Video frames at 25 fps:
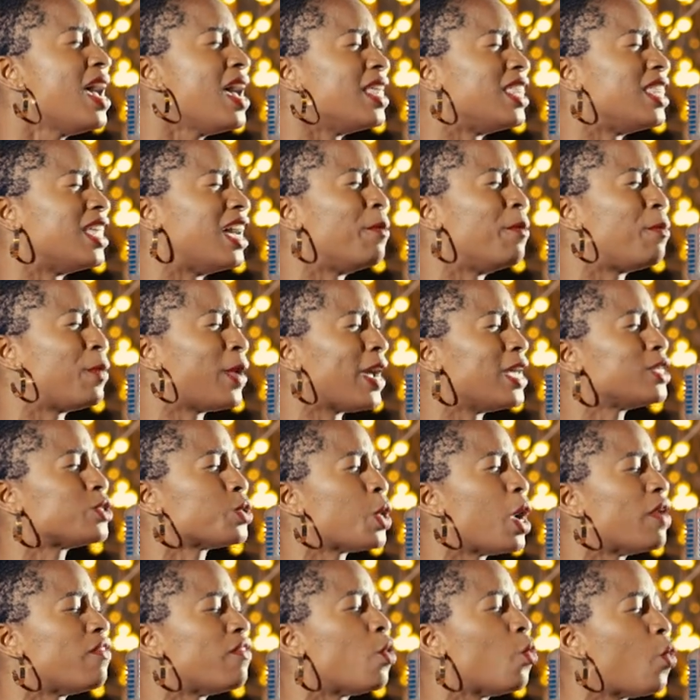The appraisal
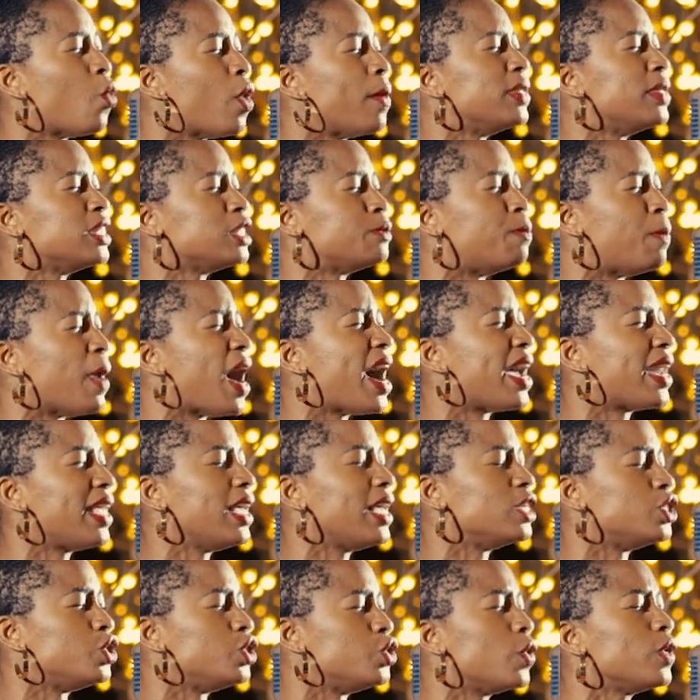of a woman's body
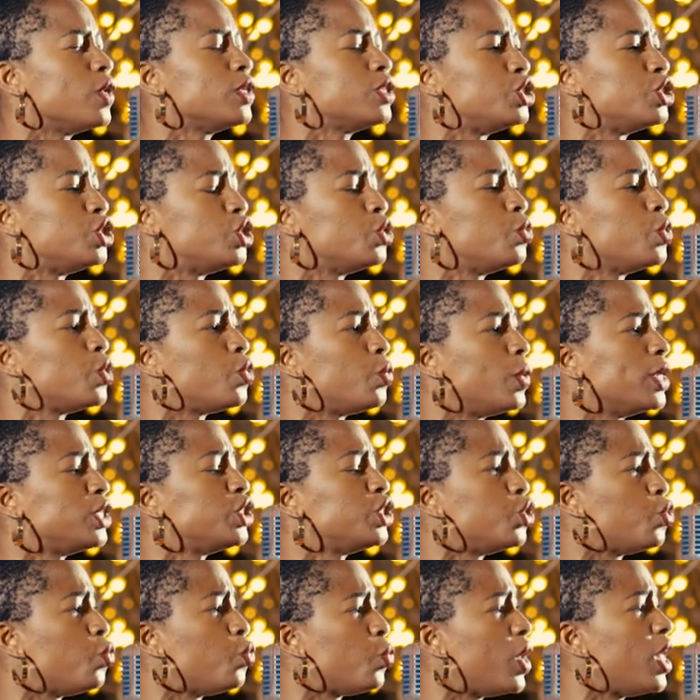is yours to do with what
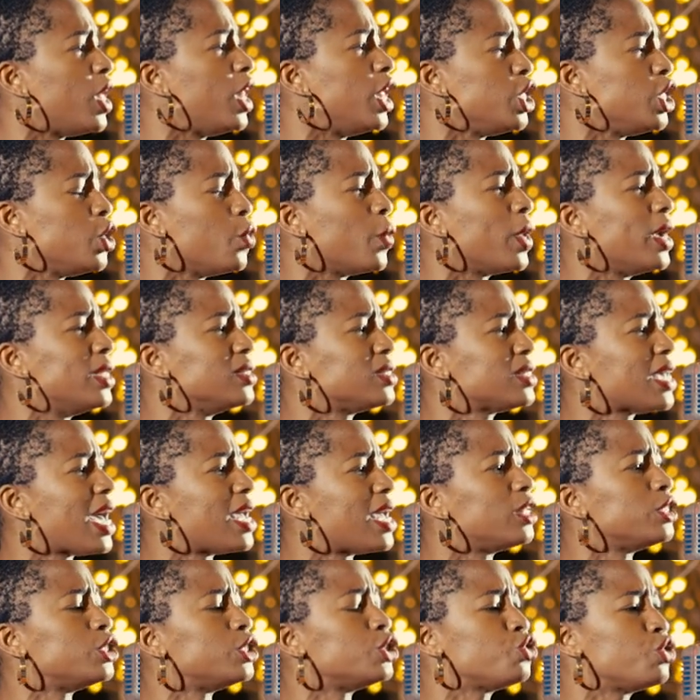you will, and you are
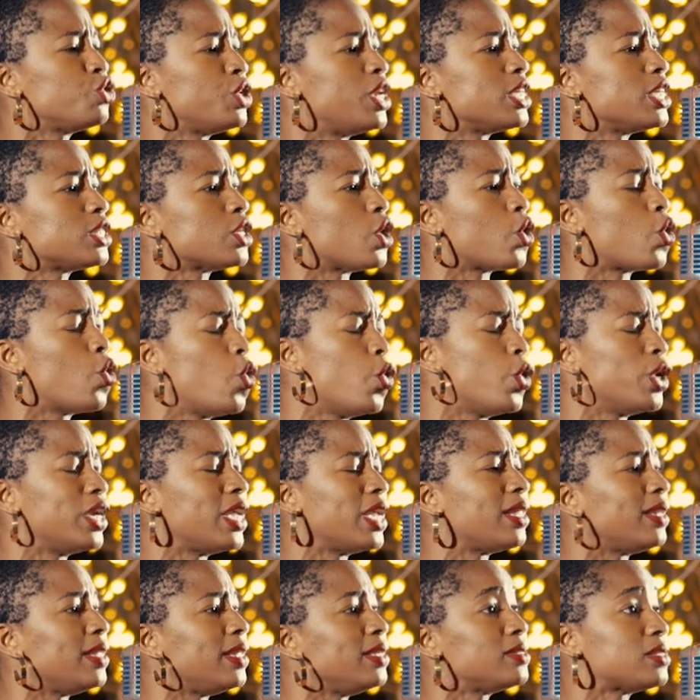entitled to treat us
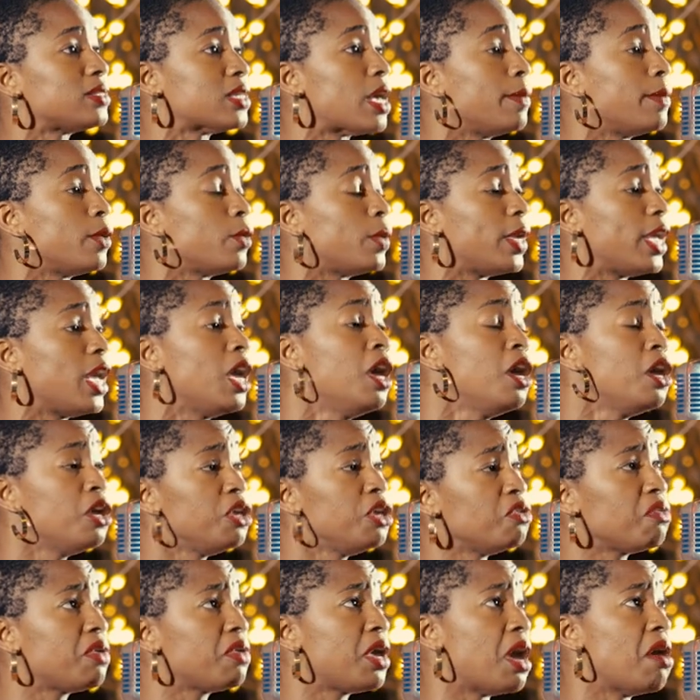accordingly. Summary
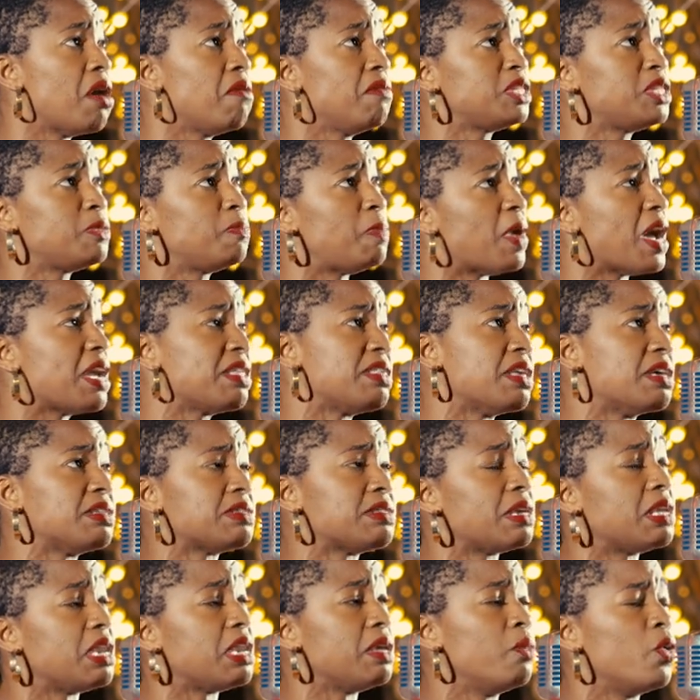You can't respect us
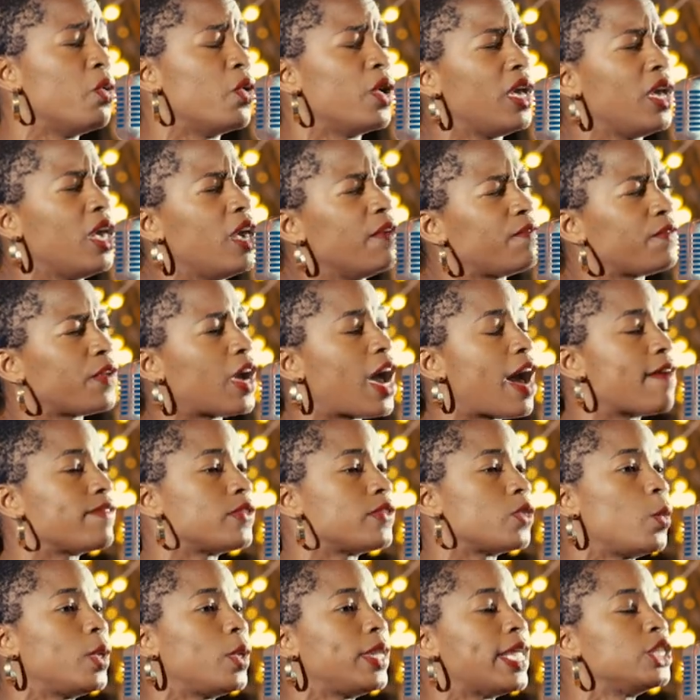anymore if or
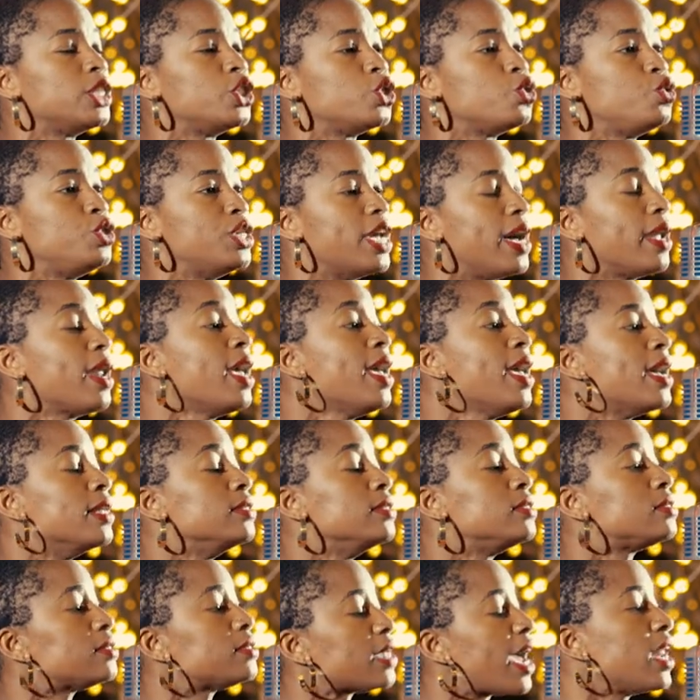after we let you nut
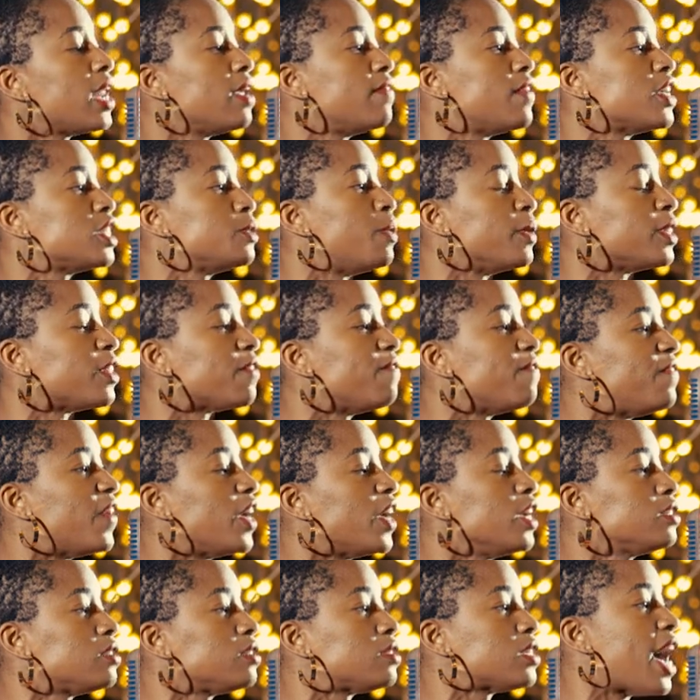in sight of us. But the
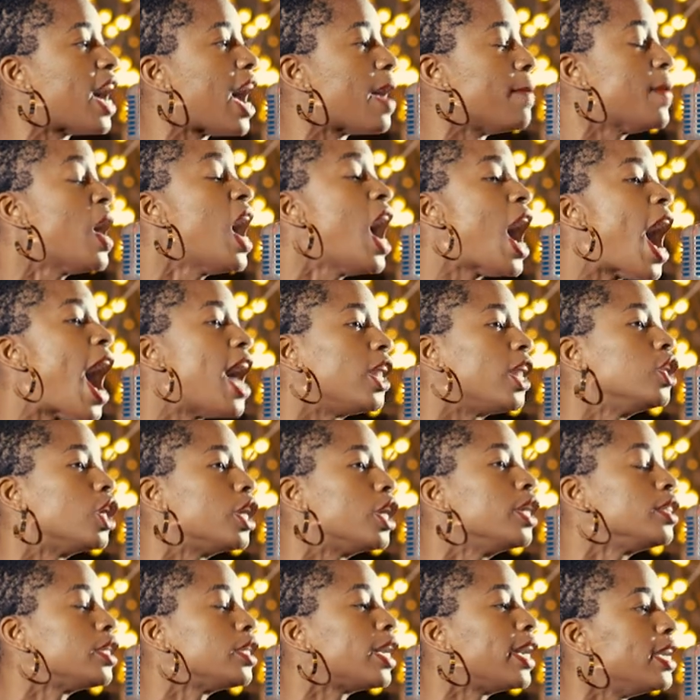first time, I
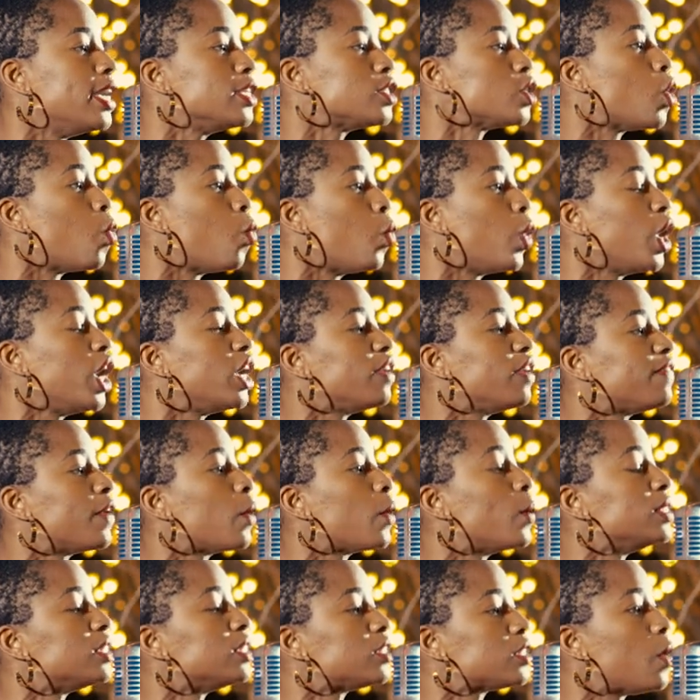learned there is a word for
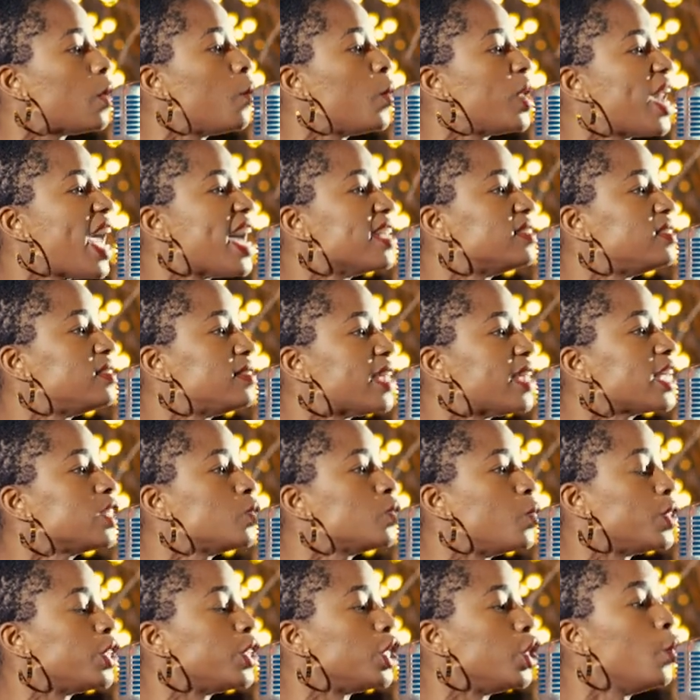when someone has sex
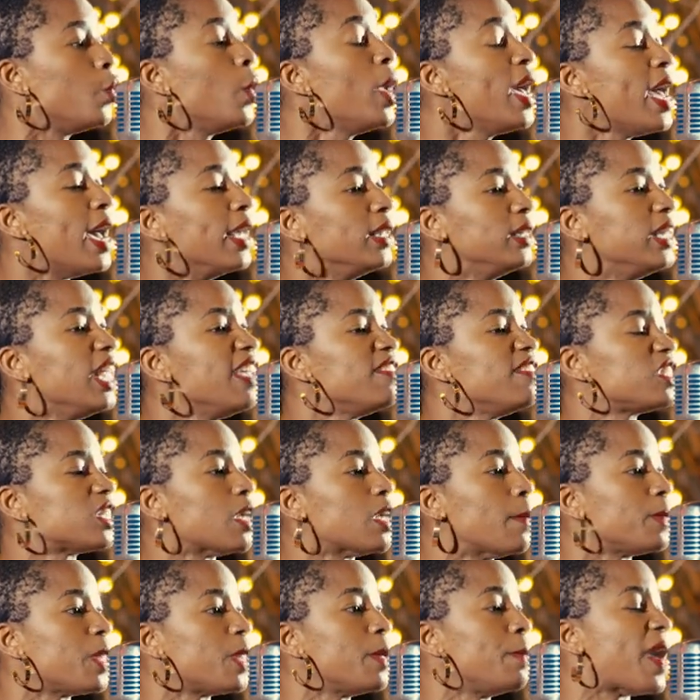with you and leaves
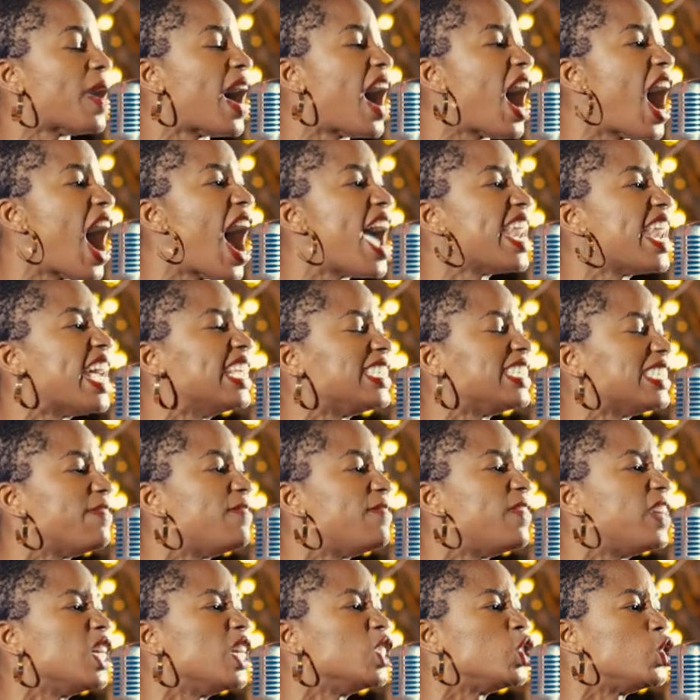something behind as if
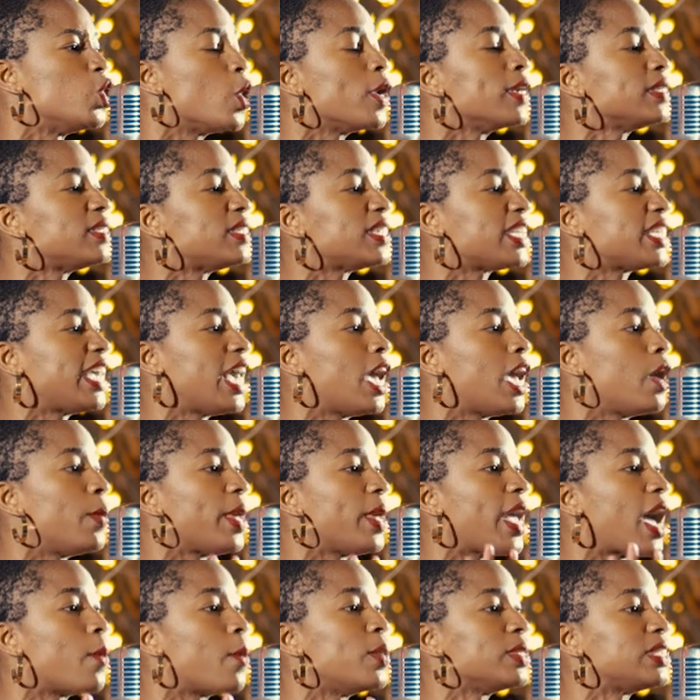it is yours to carry.
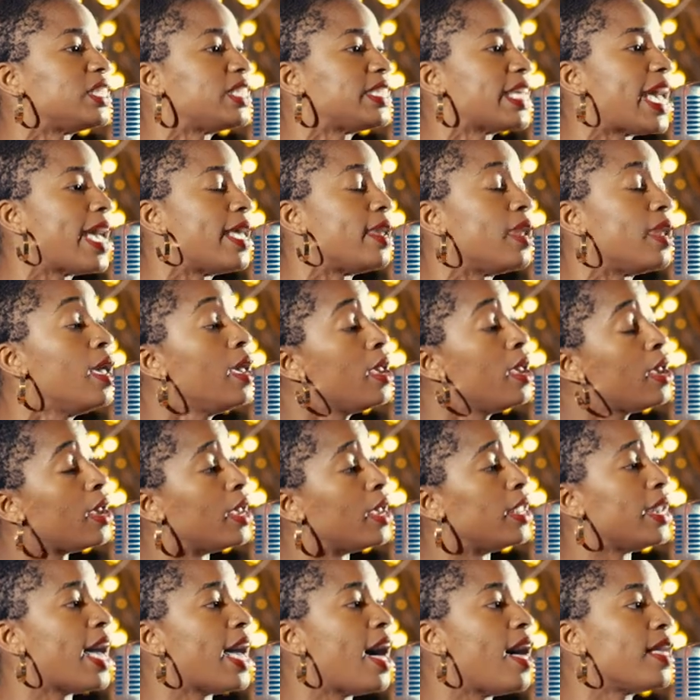I was 10
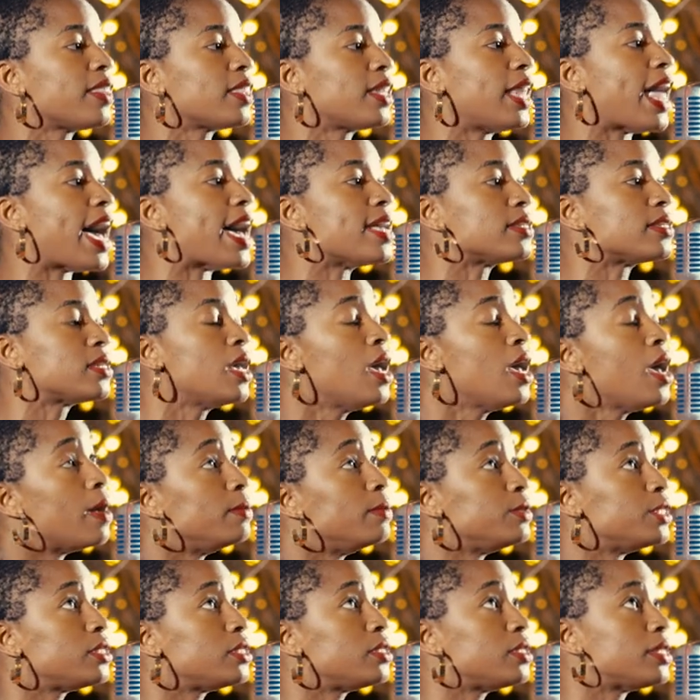in health class. I'm
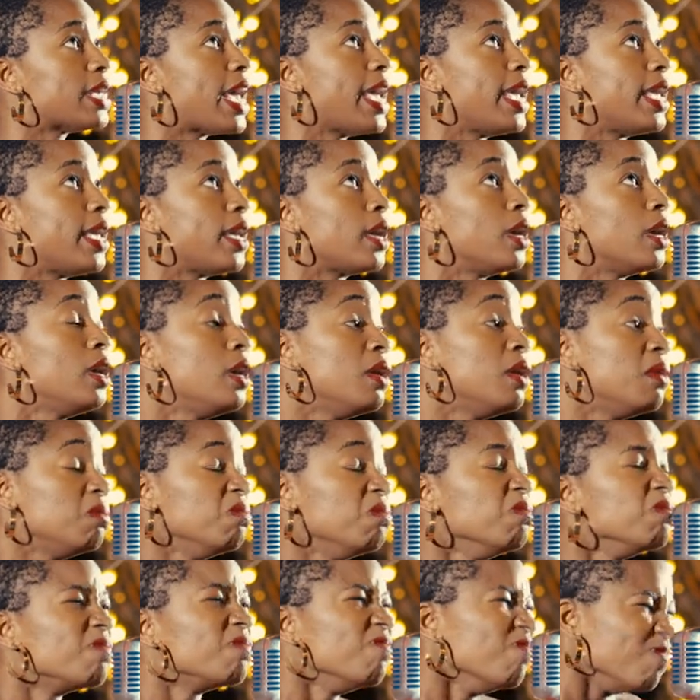just saying
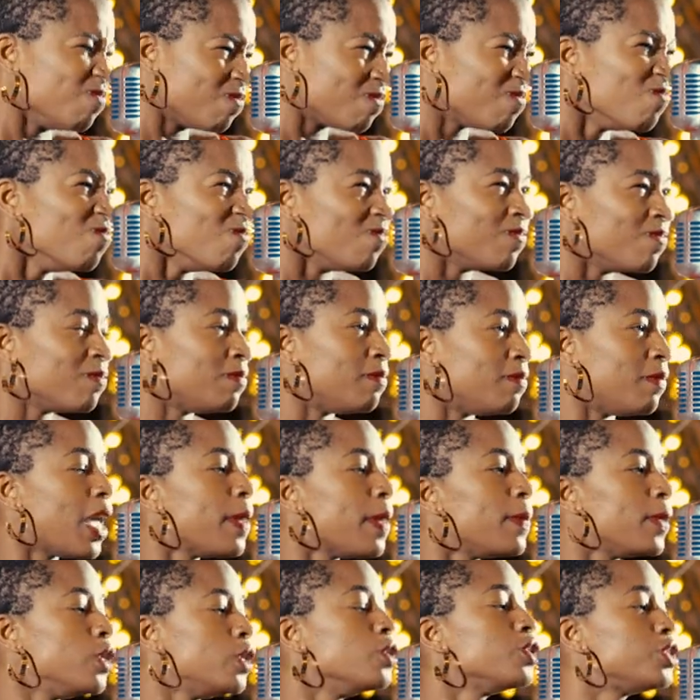
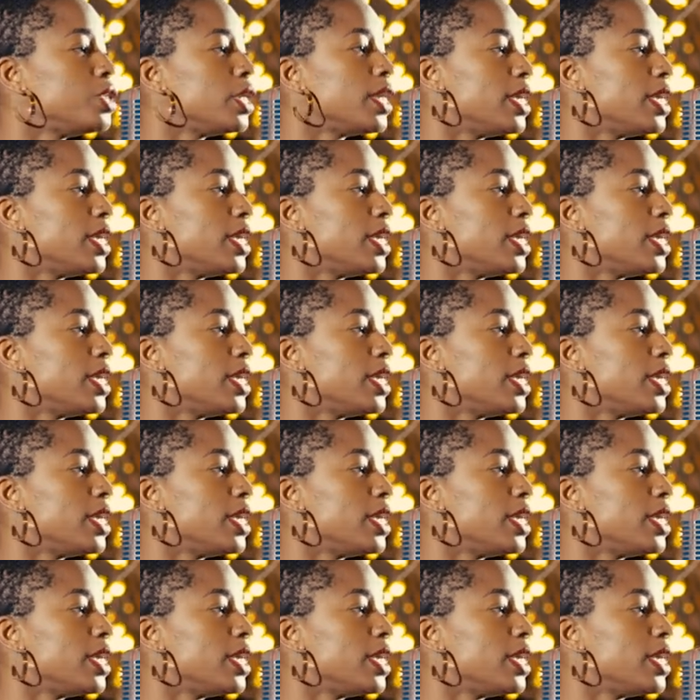maybe you should